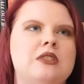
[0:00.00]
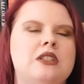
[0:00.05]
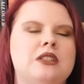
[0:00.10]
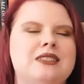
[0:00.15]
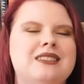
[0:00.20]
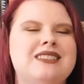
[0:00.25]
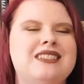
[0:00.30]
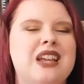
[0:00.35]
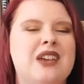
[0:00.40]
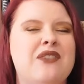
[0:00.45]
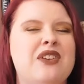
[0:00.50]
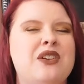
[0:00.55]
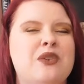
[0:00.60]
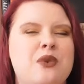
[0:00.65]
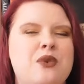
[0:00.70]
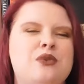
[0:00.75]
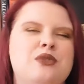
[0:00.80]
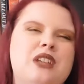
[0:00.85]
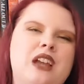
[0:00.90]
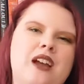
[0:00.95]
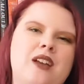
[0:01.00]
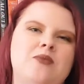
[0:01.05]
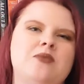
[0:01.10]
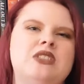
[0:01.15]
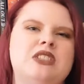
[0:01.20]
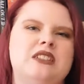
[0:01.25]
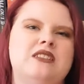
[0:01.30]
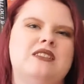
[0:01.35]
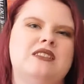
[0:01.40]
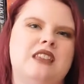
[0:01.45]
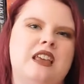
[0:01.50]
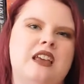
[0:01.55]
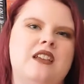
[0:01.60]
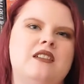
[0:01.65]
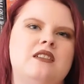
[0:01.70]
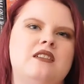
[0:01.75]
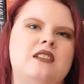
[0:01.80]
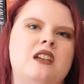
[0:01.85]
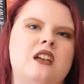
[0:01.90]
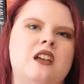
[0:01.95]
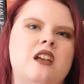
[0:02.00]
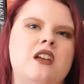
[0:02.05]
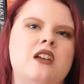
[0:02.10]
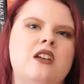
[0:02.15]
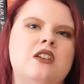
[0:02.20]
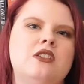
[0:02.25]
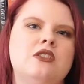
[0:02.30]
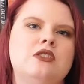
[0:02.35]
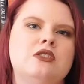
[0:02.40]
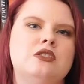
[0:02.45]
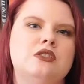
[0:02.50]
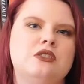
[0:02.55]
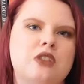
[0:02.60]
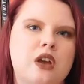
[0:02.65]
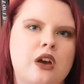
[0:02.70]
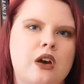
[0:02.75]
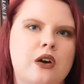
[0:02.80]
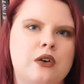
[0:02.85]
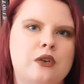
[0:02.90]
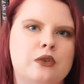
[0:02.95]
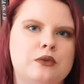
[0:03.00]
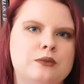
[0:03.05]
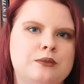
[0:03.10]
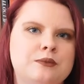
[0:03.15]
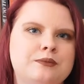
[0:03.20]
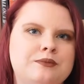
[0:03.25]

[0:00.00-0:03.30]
7 whole times since then. So